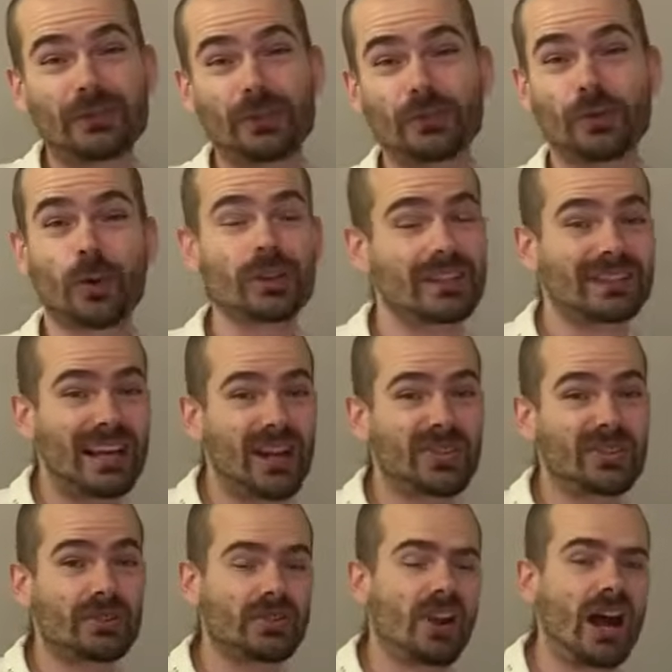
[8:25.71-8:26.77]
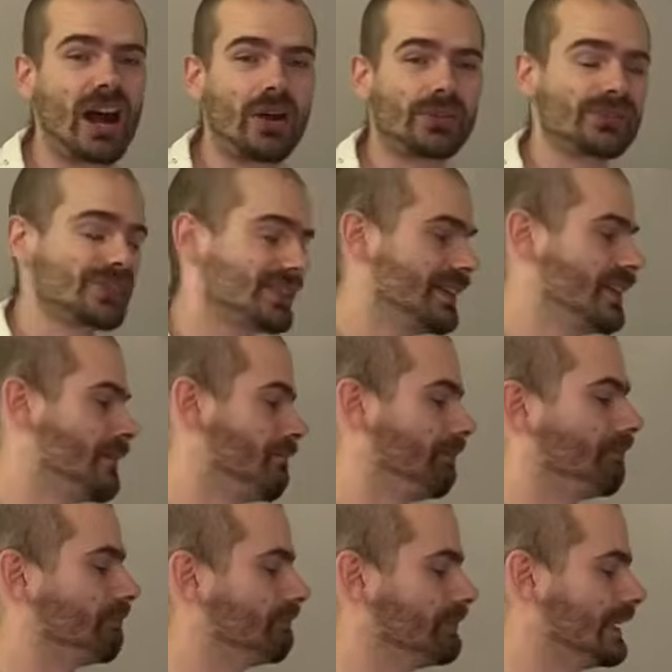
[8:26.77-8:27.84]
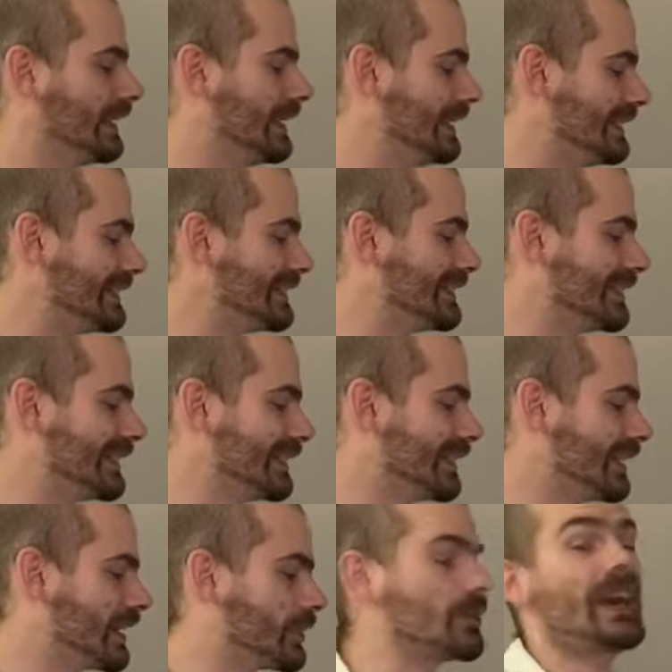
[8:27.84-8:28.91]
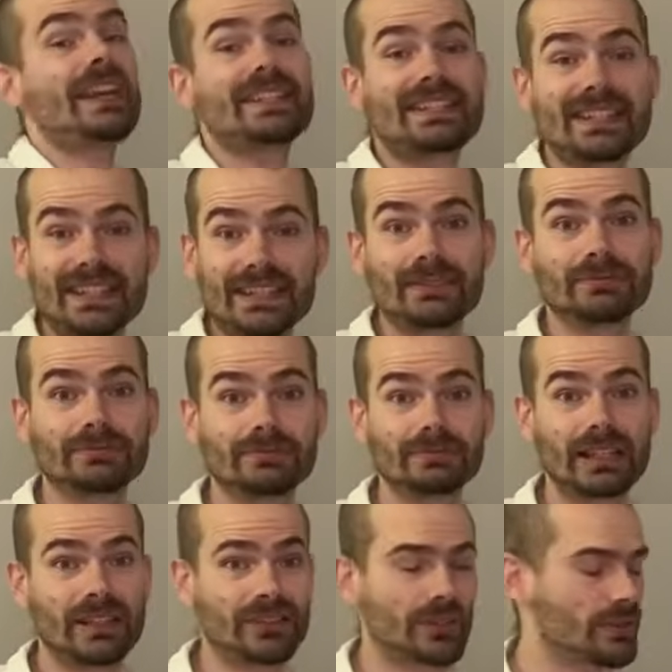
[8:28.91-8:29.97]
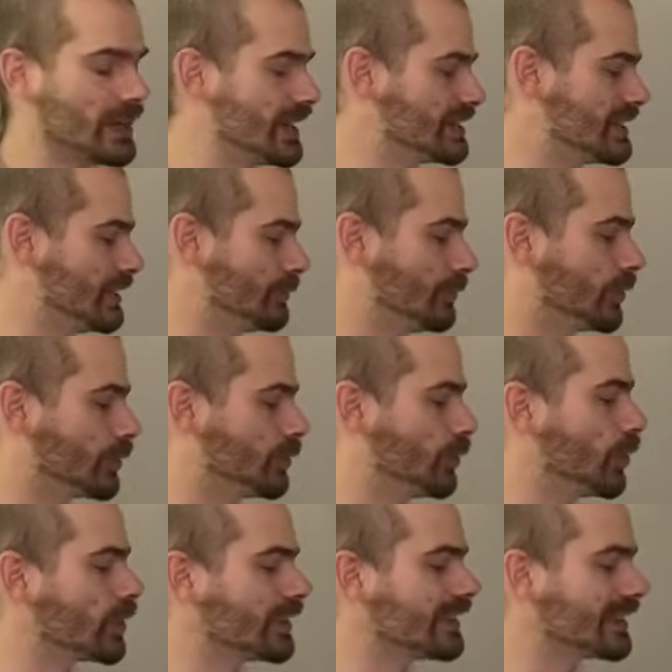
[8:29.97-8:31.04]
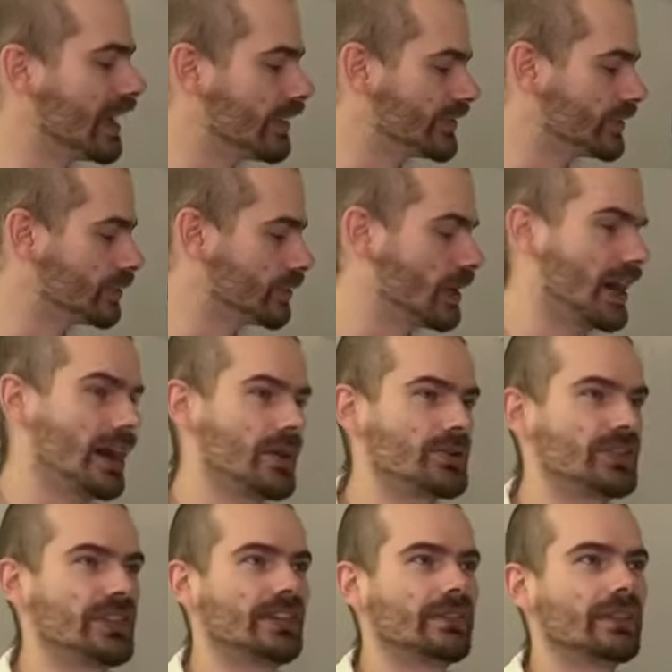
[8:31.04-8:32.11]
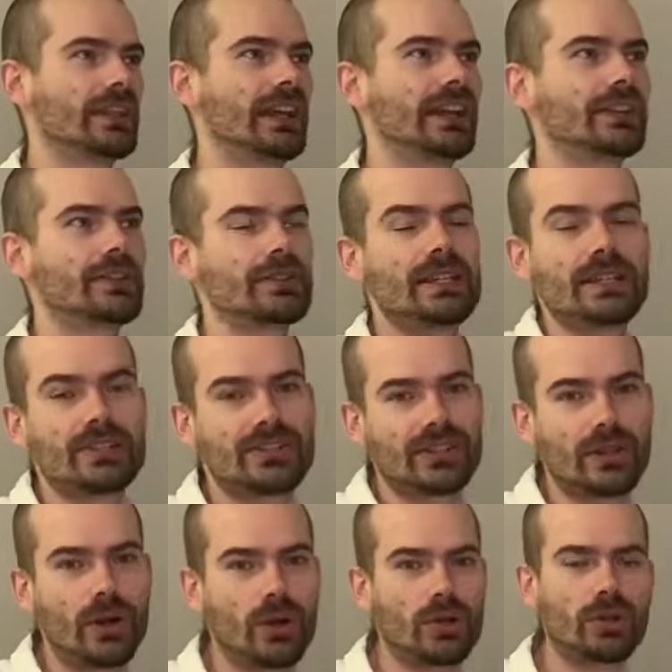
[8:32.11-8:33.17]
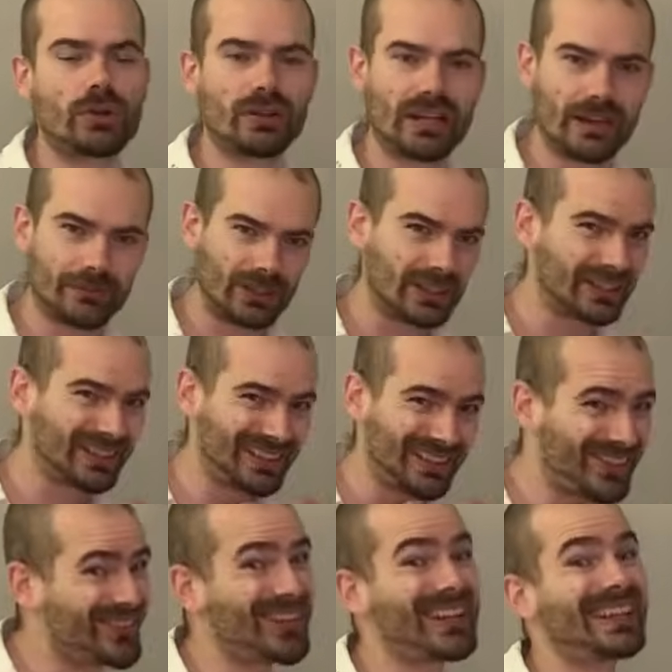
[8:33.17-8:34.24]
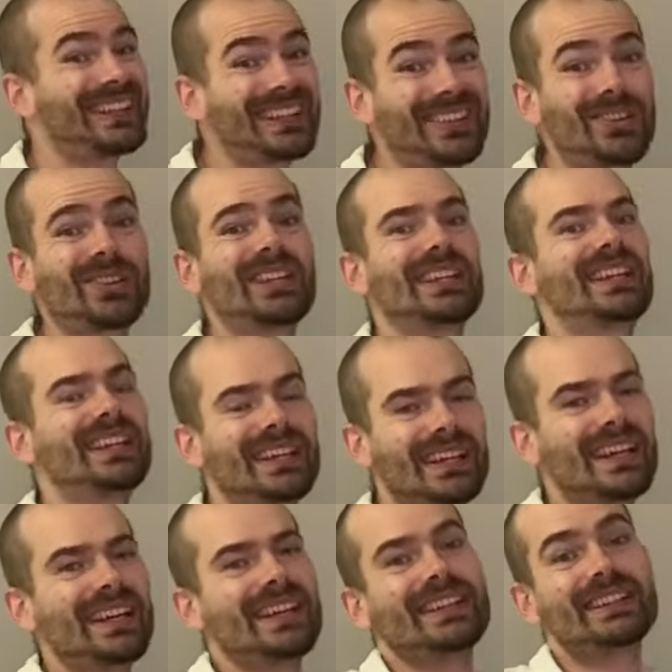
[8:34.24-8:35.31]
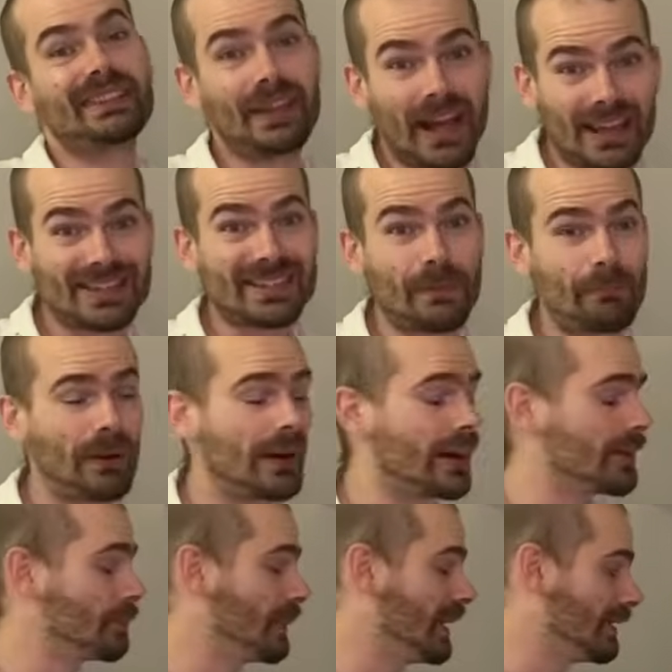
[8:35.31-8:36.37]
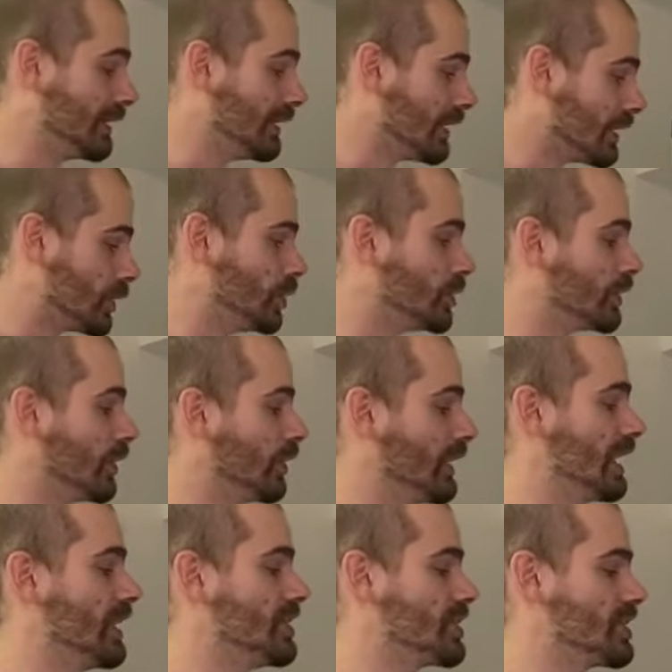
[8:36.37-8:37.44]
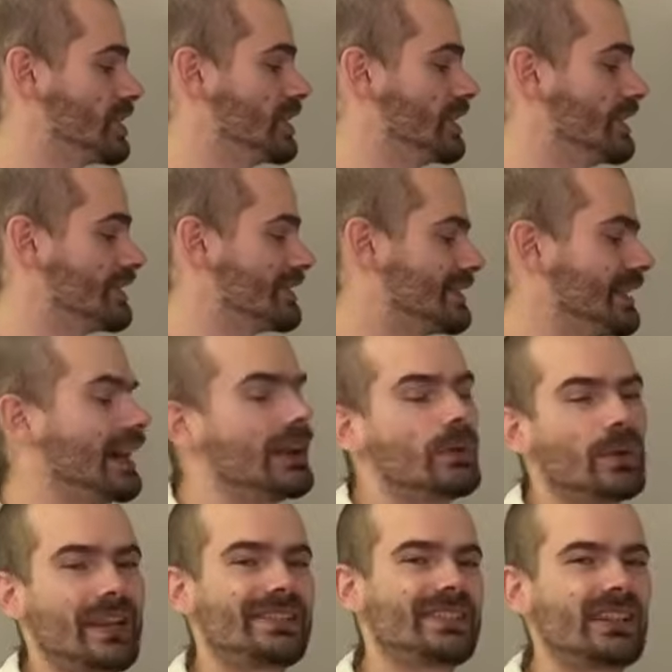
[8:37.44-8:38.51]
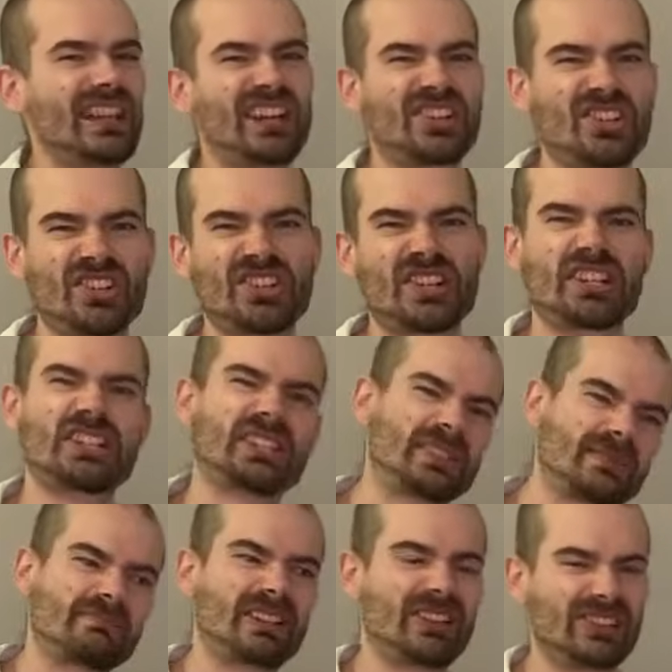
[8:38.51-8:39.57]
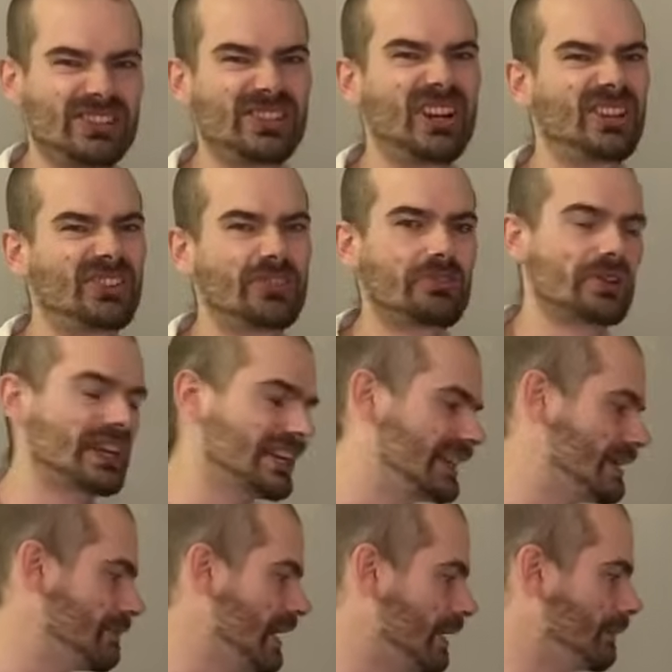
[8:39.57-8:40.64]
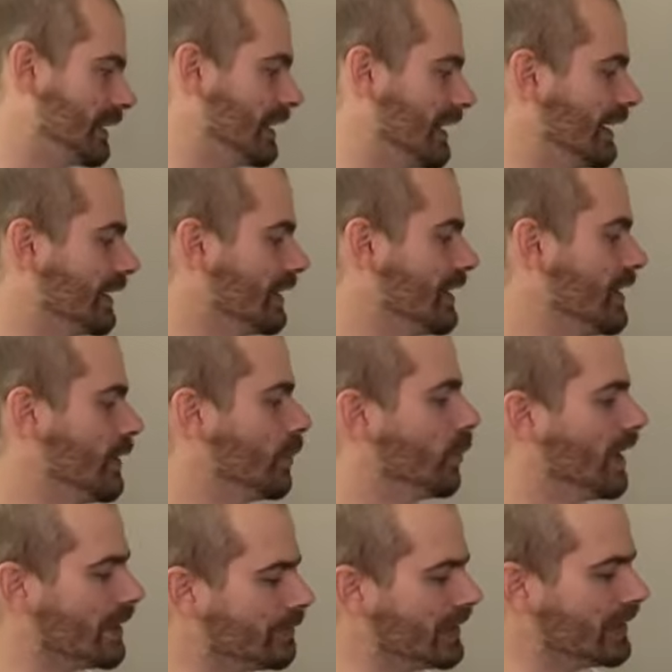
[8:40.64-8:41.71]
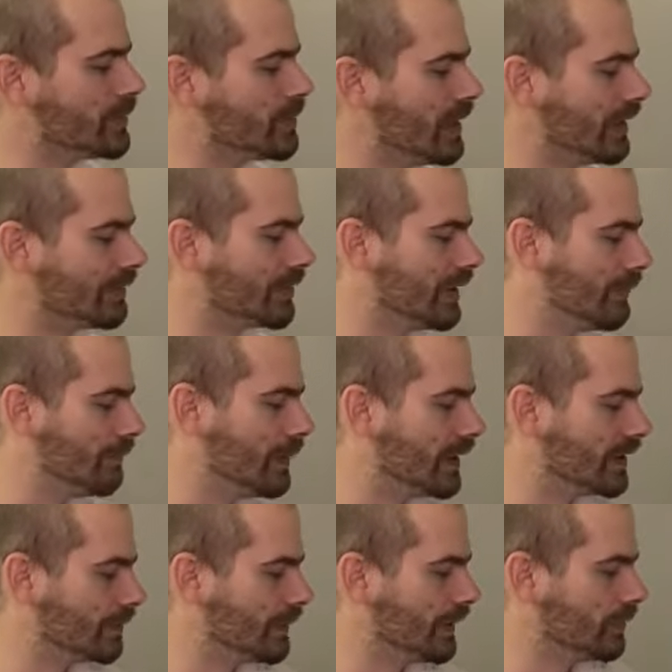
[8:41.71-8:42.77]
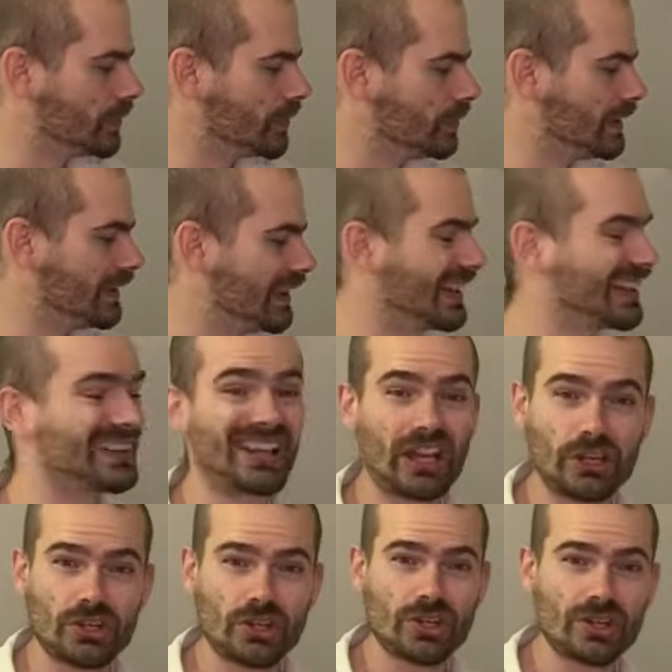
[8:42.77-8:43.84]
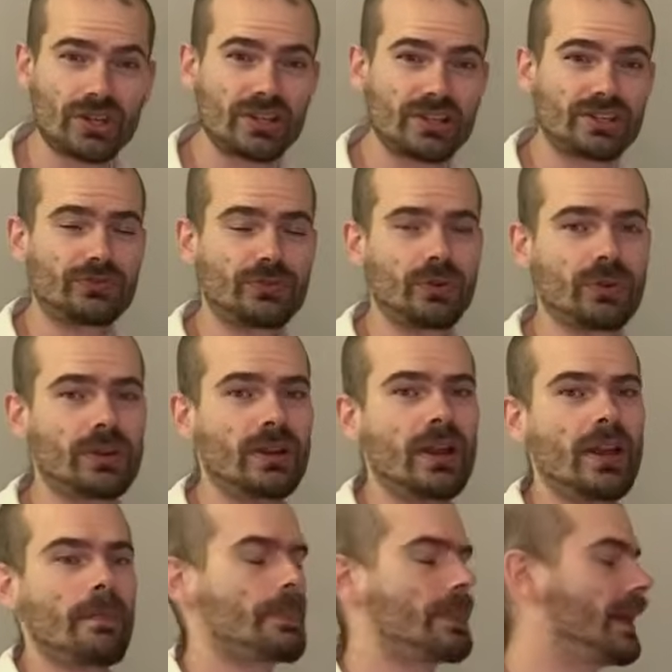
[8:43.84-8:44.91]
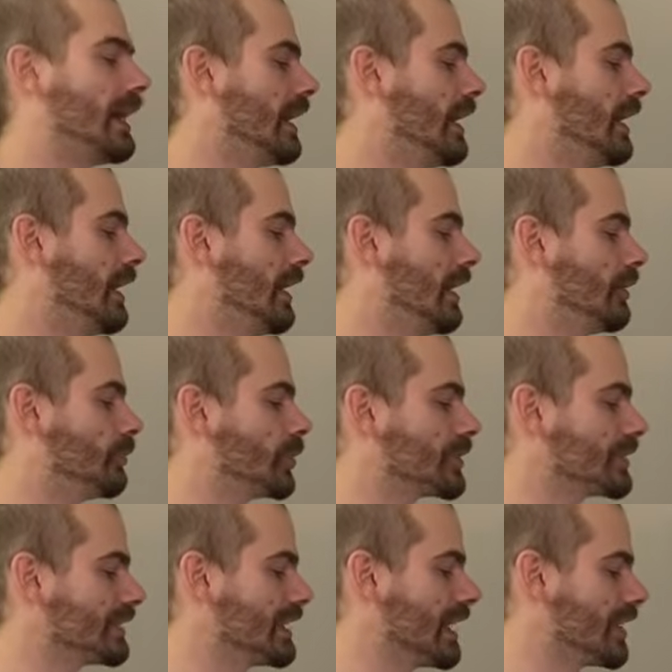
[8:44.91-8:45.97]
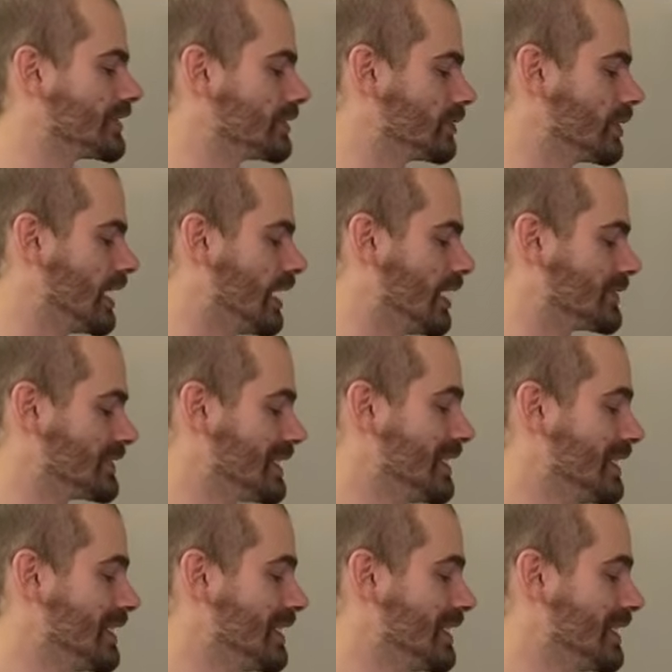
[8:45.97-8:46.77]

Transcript: to 40,000 crowns. It's crazy. It's crazy for 40,000 crowns. Even like 3 years ago, you could have a really nice apartment in a good location. It's, I don't want to say luxurious because not really. Maybe like 1-bedroom apartment would be like luxurious for 40,000 crowns,